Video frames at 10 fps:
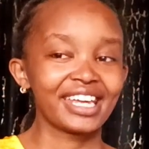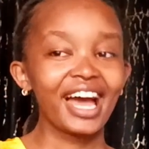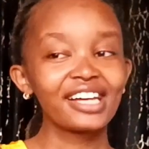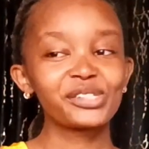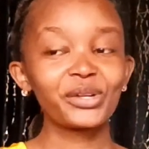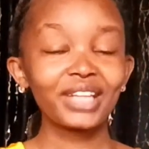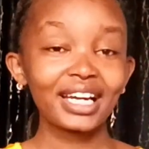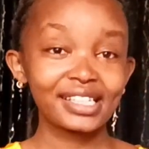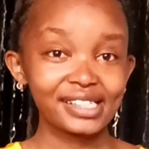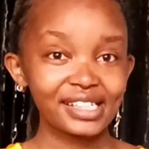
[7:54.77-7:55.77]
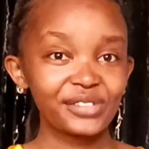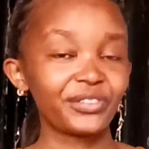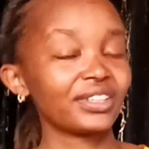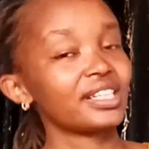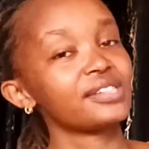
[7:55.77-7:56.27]
Yeah, so that is it
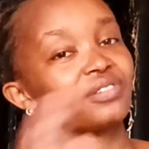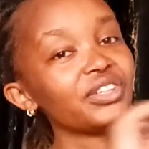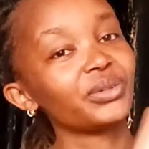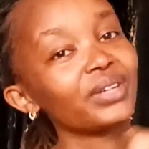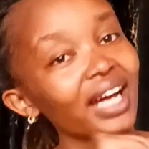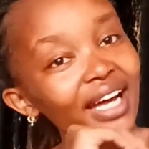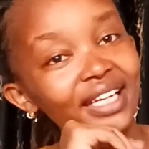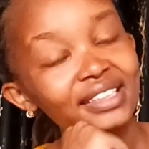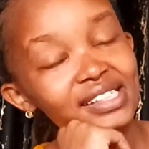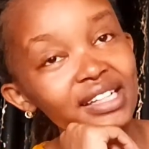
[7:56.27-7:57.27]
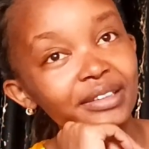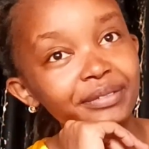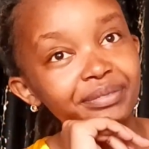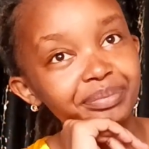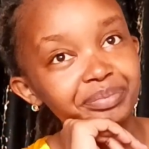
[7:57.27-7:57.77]
for this video, guys.
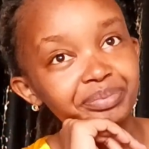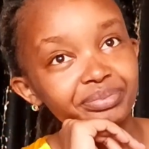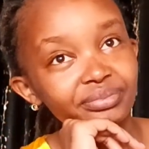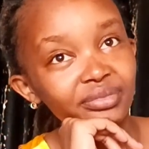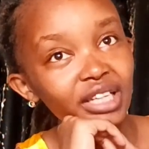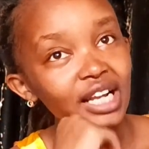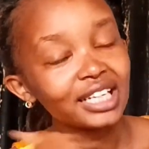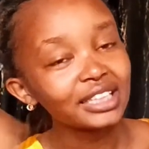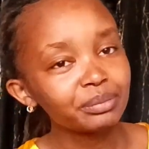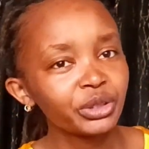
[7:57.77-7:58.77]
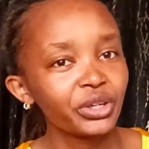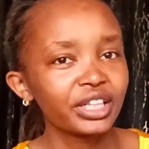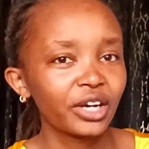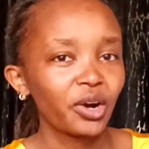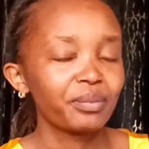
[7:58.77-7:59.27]
Let me know
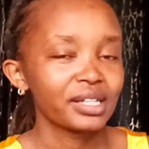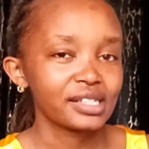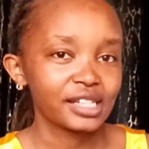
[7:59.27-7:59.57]
in the comment